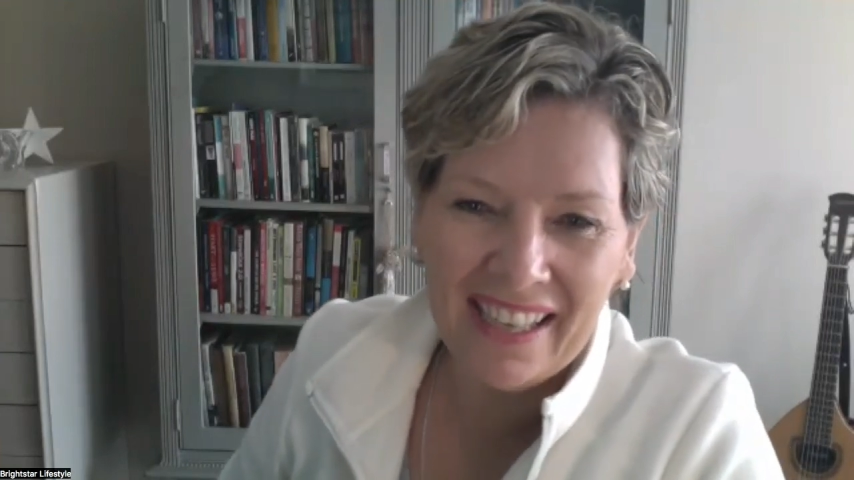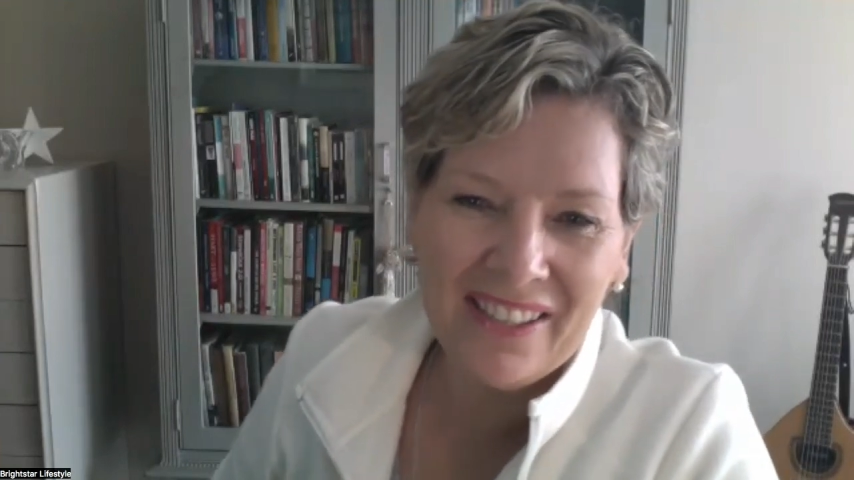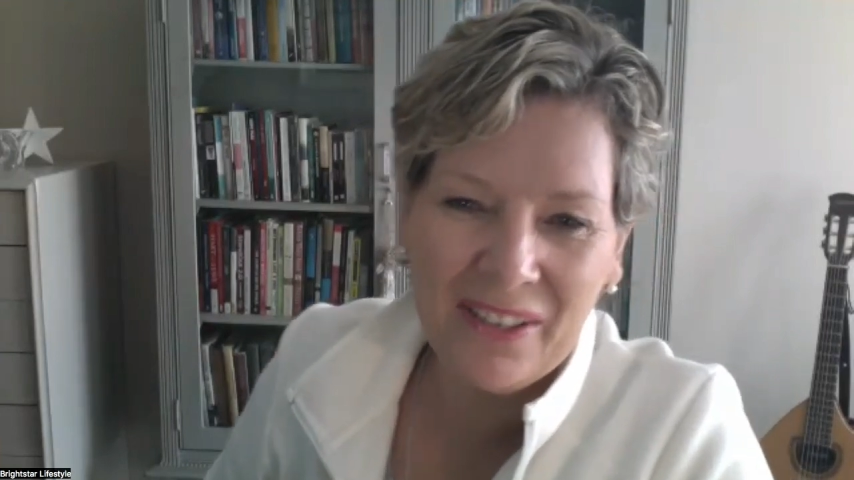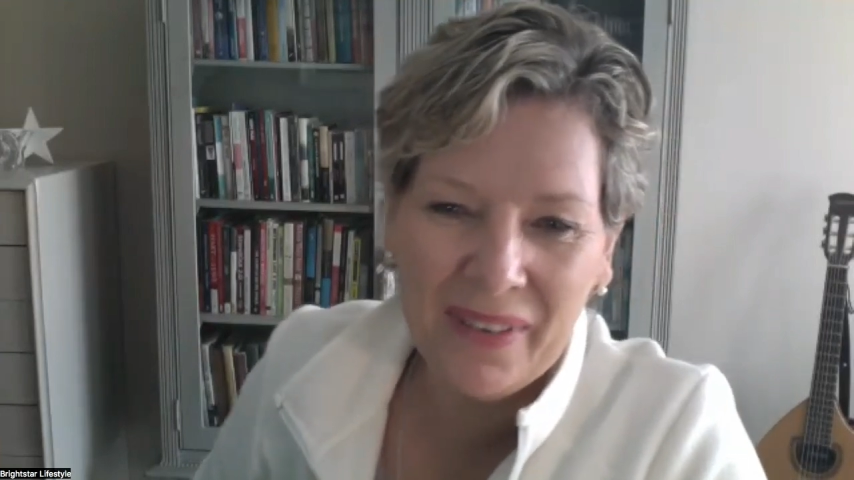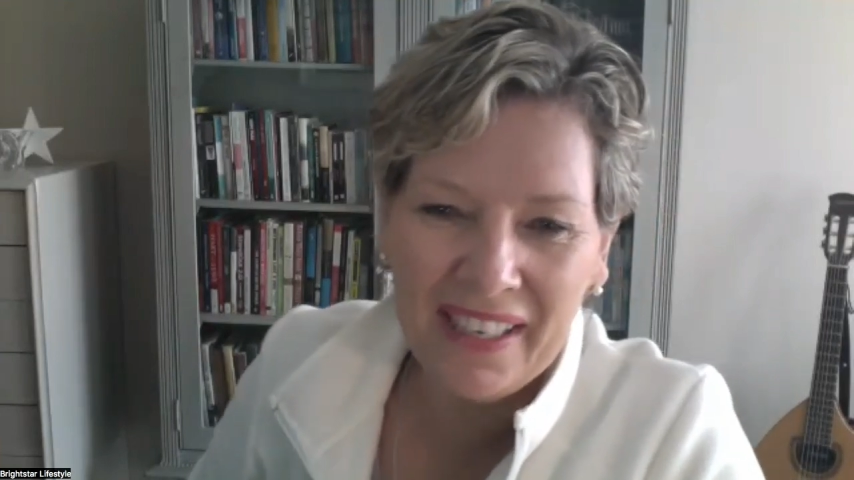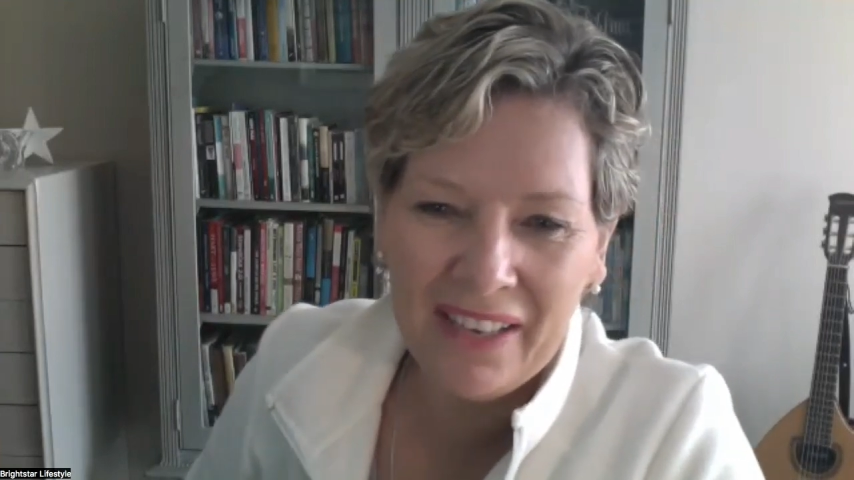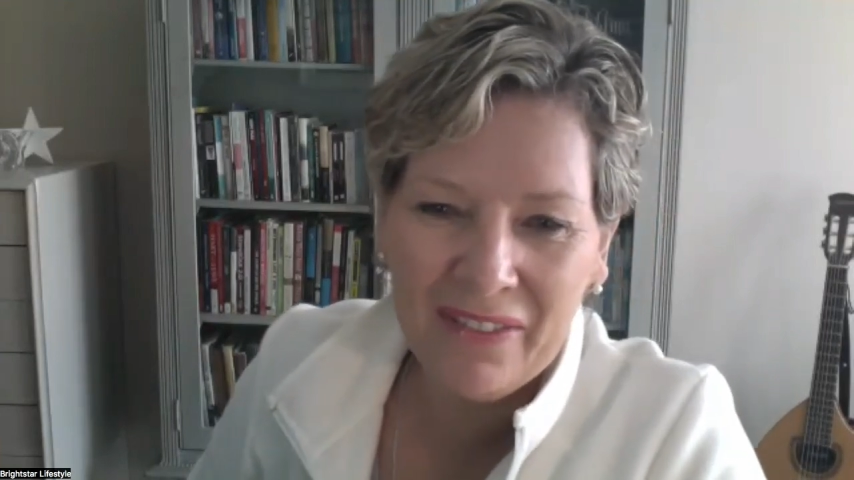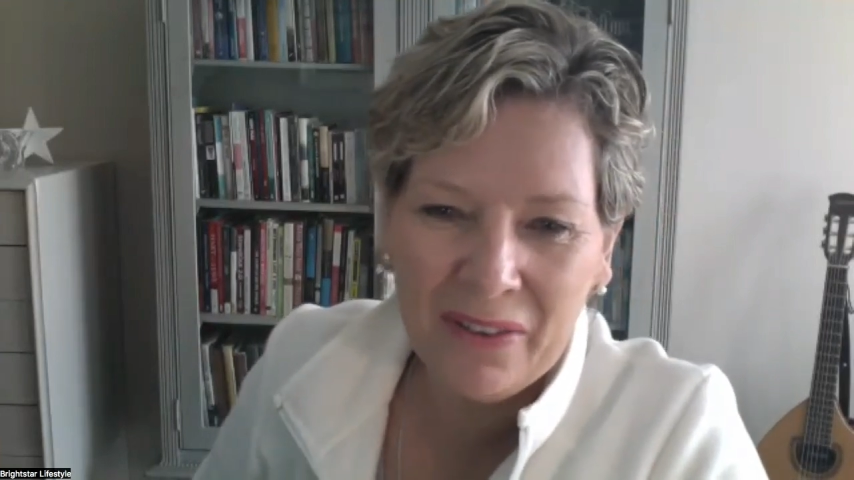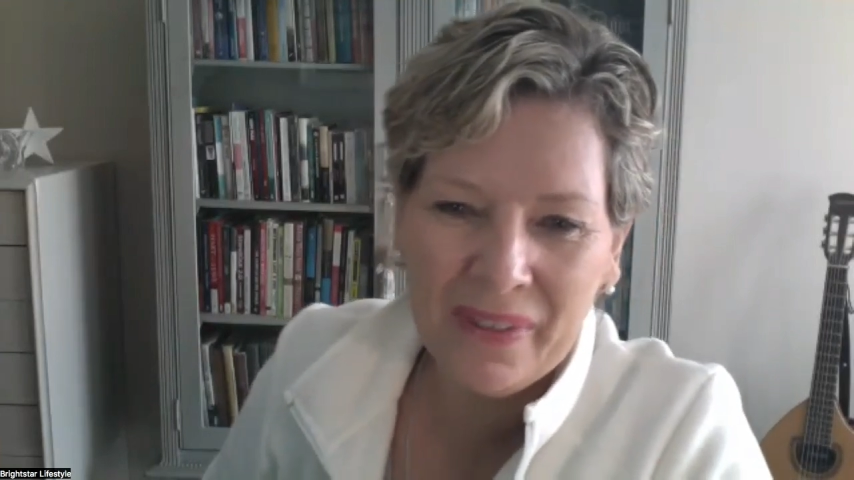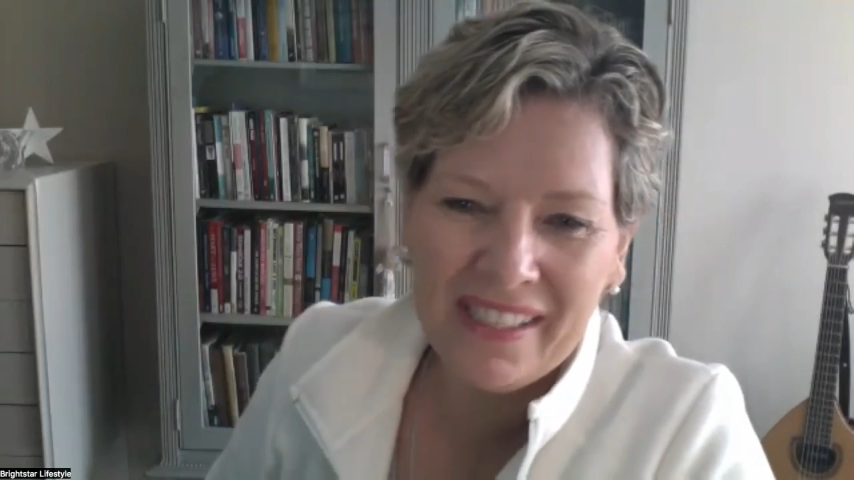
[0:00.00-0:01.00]
So
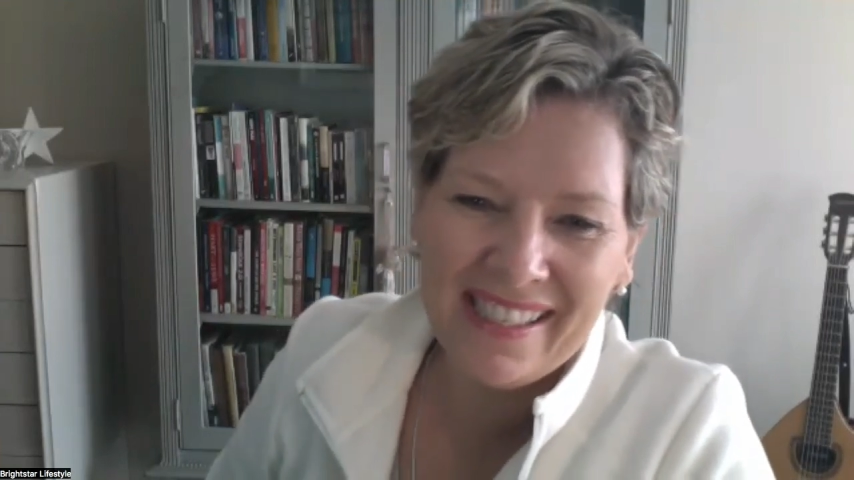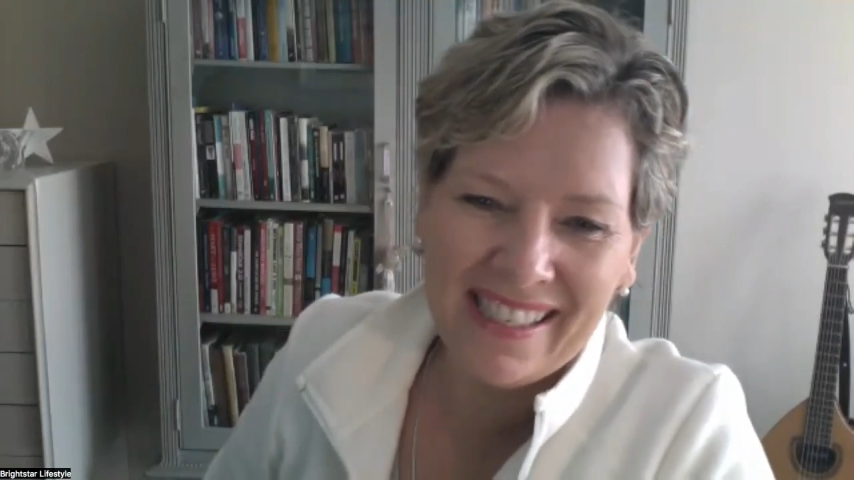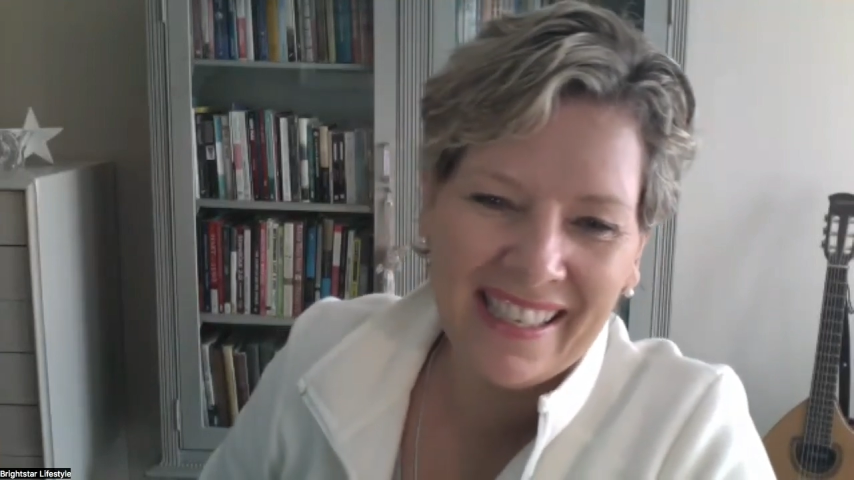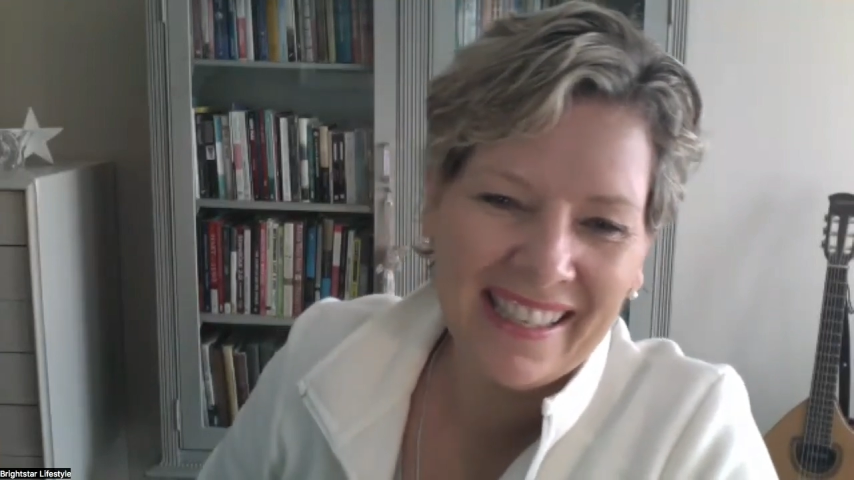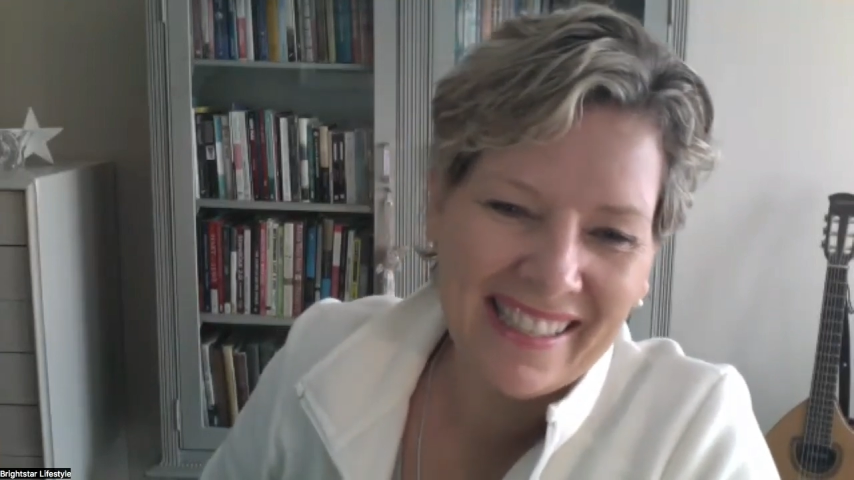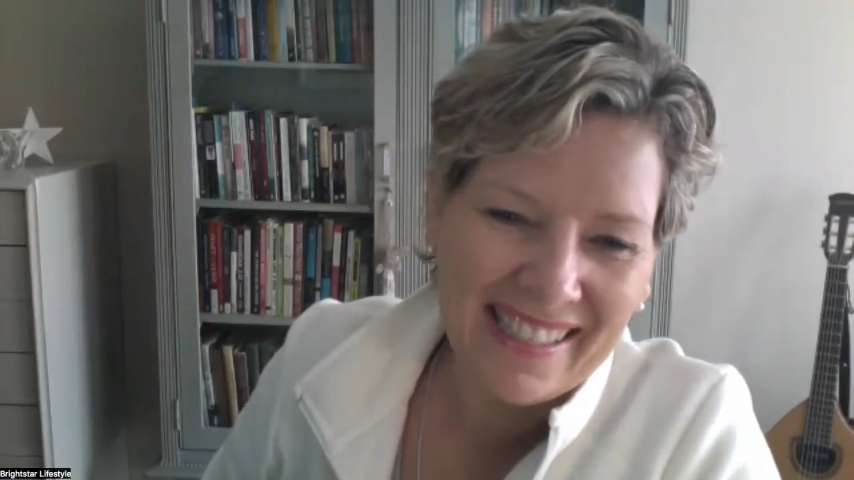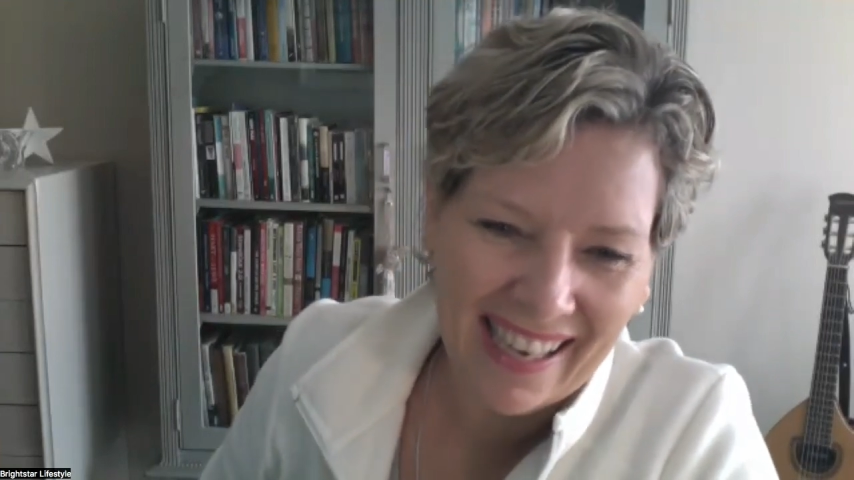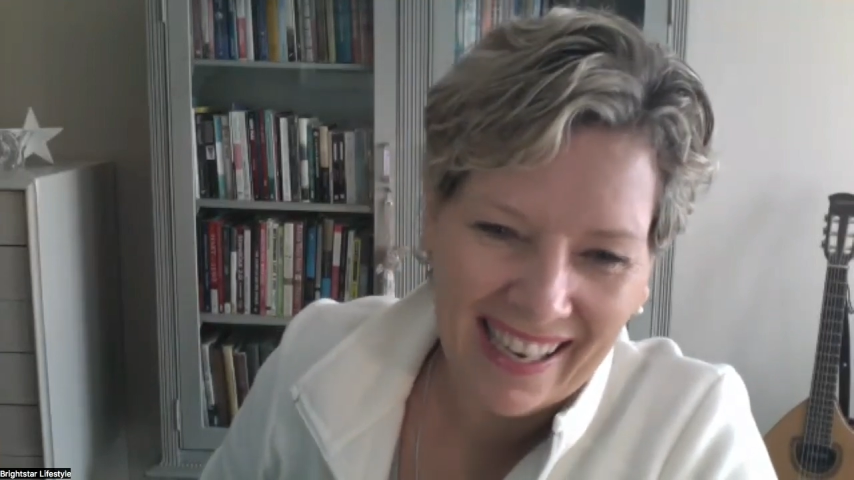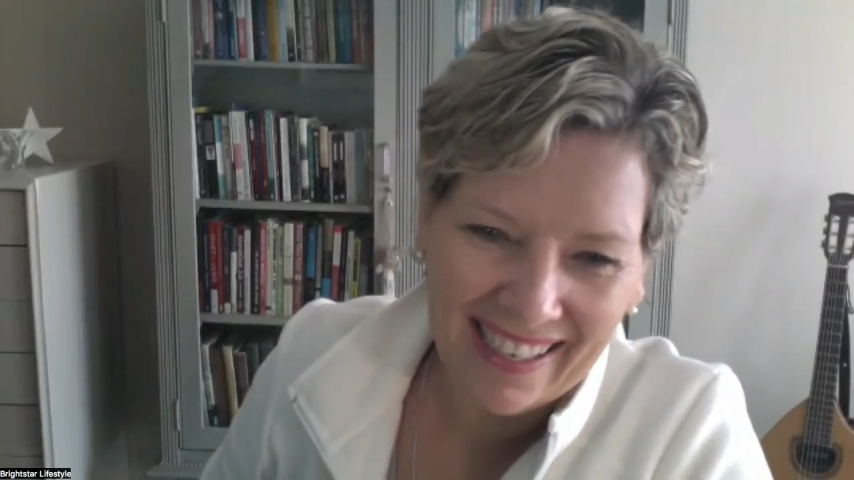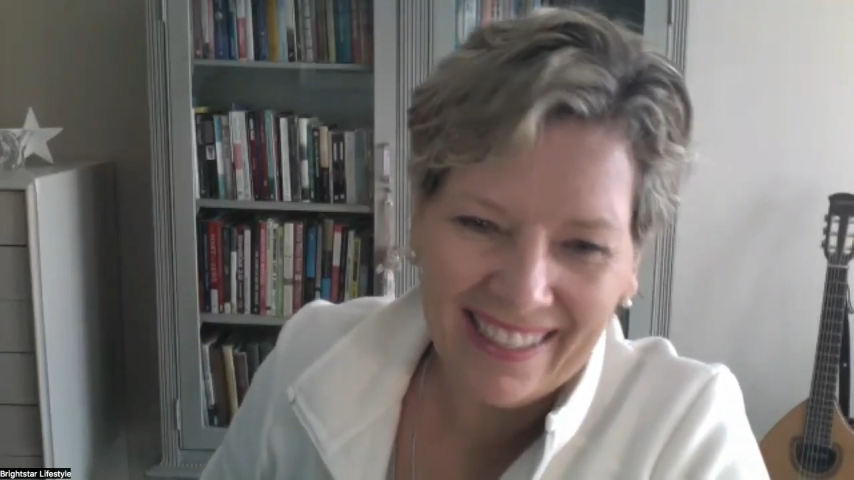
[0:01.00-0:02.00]
whenever we see the
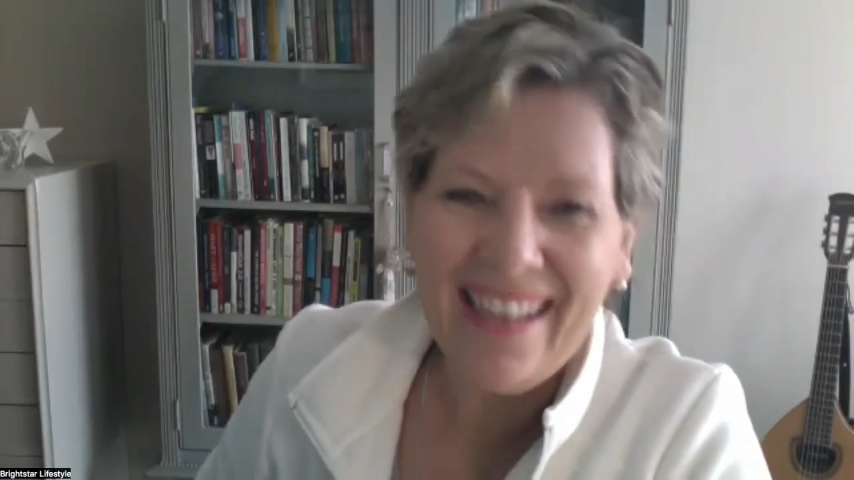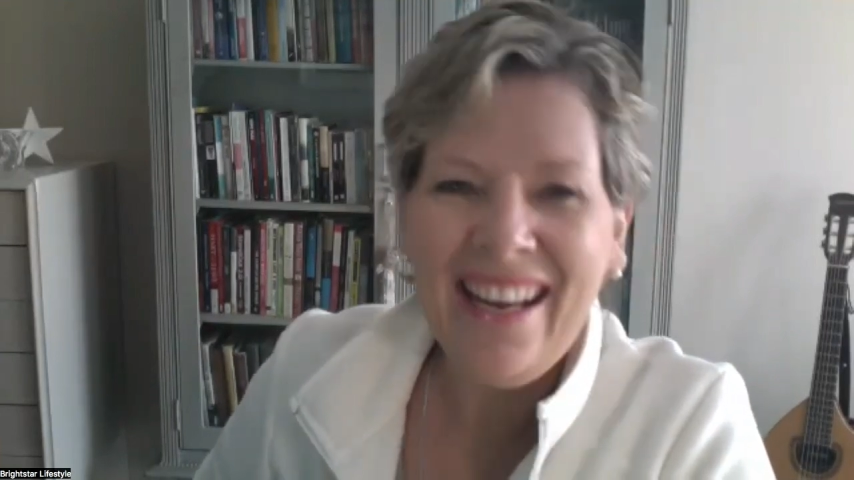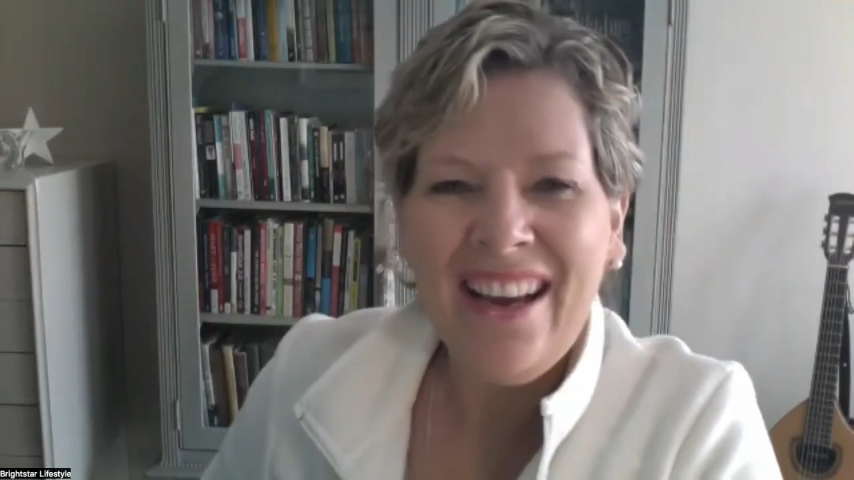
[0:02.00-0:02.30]
sign